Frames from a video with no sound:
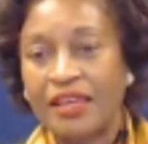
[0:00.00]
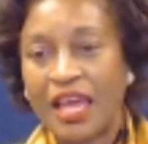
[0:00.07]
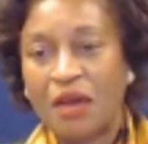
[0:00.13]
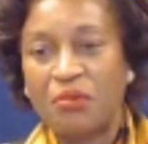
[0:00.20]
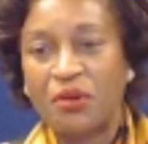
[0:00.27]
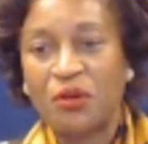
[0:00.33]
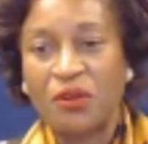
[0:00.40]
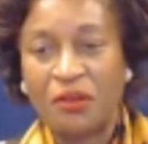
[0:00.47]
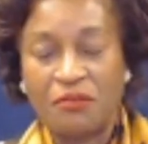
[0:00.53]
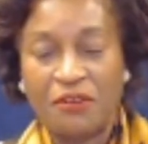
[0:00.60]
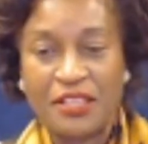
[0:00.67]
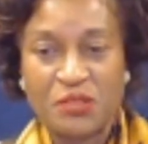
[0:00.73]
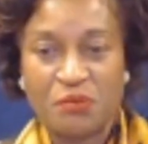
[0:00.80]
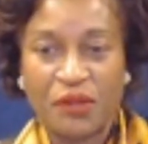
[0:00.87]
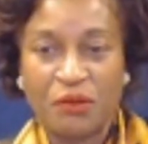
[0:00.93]
capital
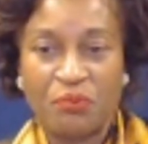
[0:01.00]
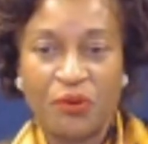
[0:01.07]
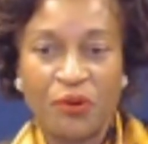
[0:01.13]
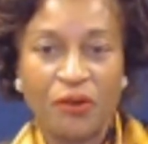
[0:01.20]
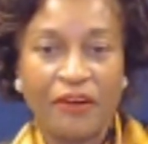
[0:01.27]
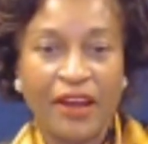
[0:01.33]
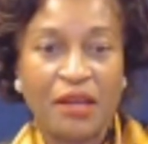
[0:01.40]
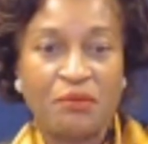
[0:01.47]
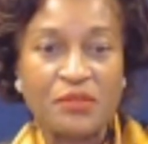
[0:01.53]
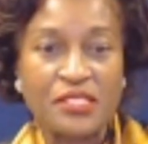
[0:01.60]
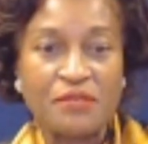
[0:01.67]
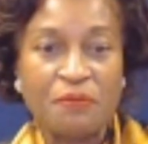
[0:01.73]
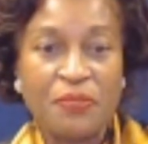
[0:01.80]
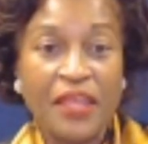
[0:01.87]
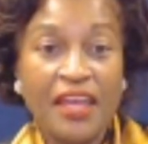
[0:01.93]
investment
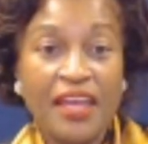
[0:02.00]
programs.